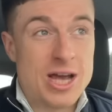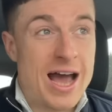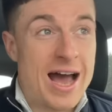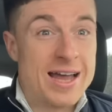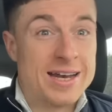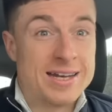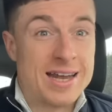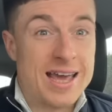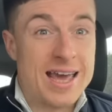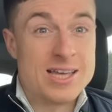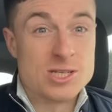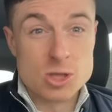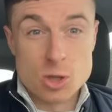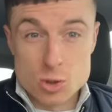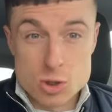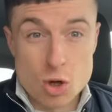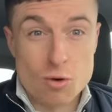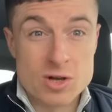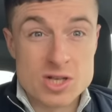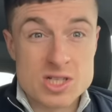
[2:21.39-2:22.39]
and is
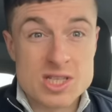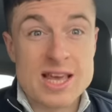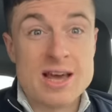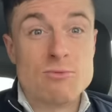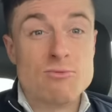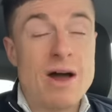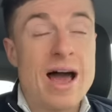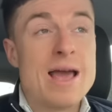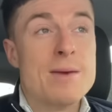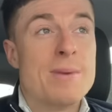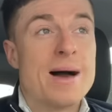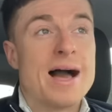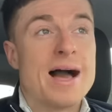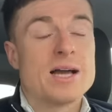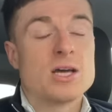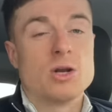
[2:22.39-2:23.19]
notoriously a right back